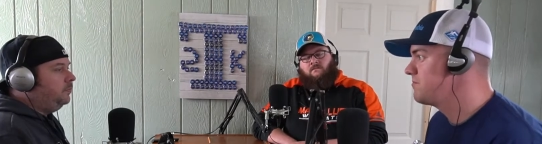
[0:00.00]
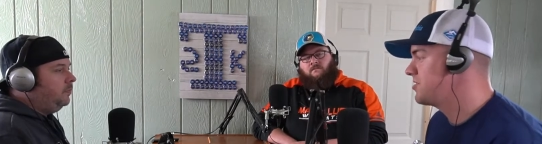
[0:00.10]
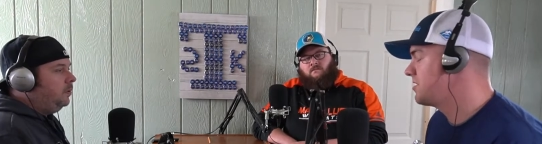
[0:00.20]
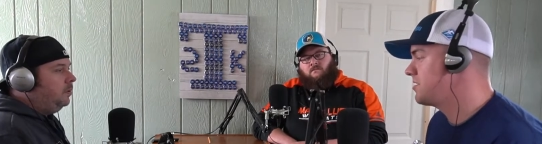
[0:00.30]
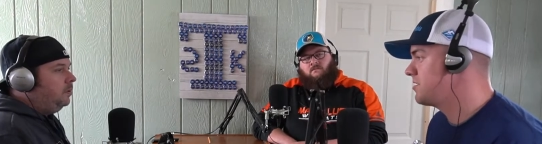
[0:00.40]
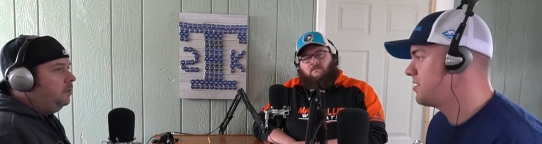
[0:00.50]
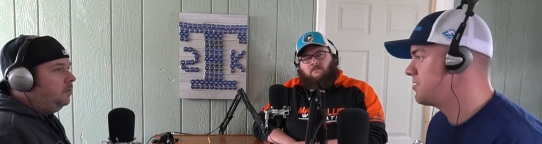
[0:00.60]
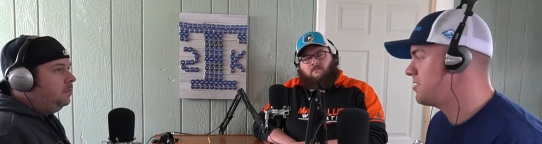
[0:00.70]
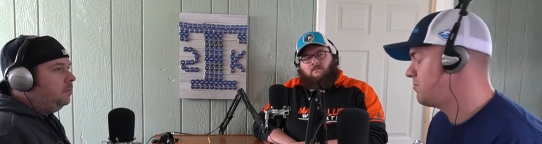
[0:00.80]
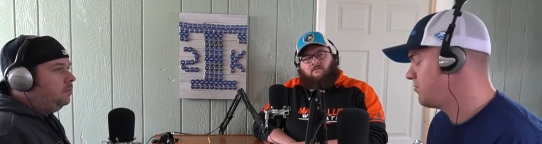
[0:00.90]
Speaker 1: Since
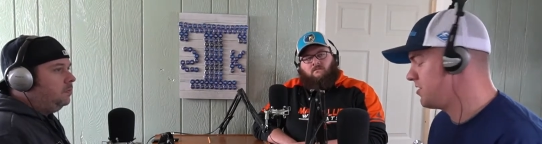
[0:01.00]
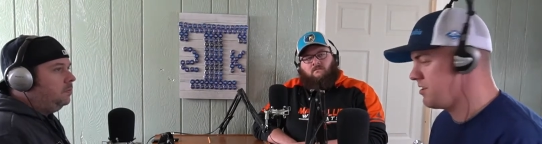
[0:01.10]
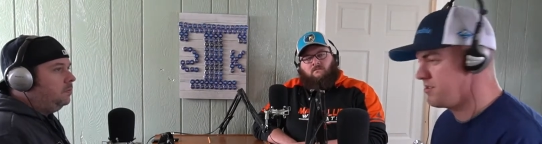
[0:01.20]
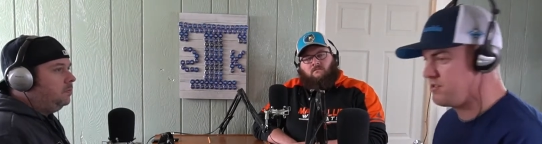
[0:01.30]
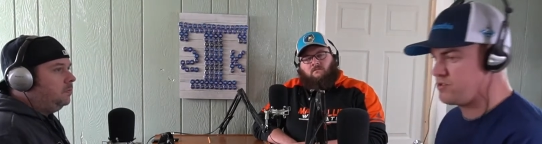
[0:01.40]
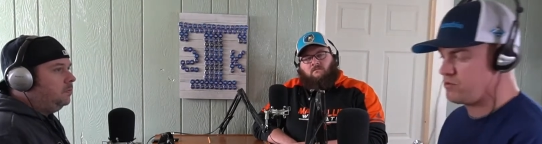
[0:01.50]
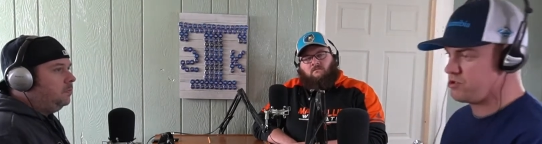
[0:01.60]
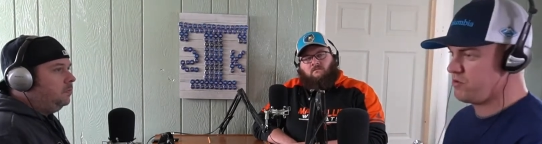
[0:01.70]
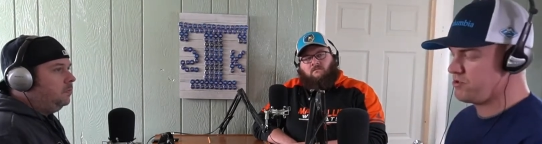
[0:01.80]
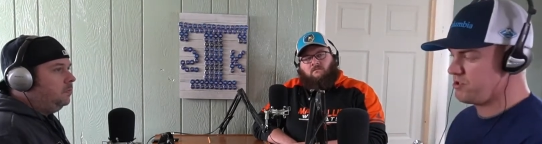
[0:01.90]
since he's since he
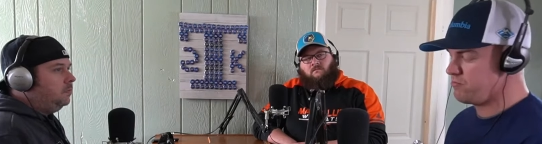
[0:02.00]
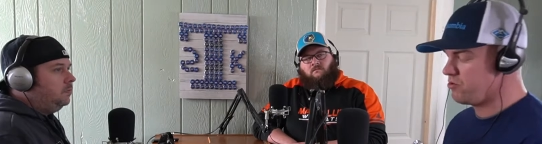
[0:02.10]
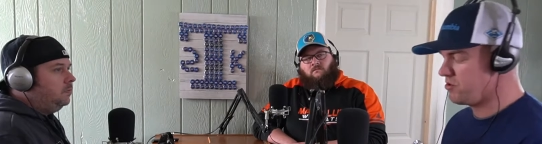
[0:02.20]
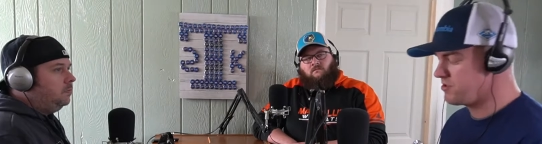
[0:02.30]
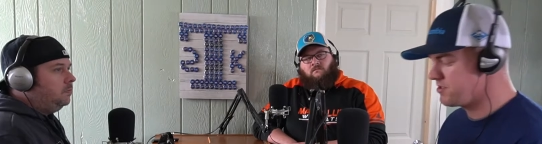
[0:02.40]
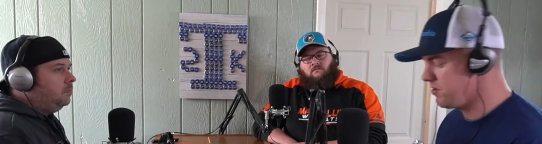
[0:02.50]
switched over to the Brewers,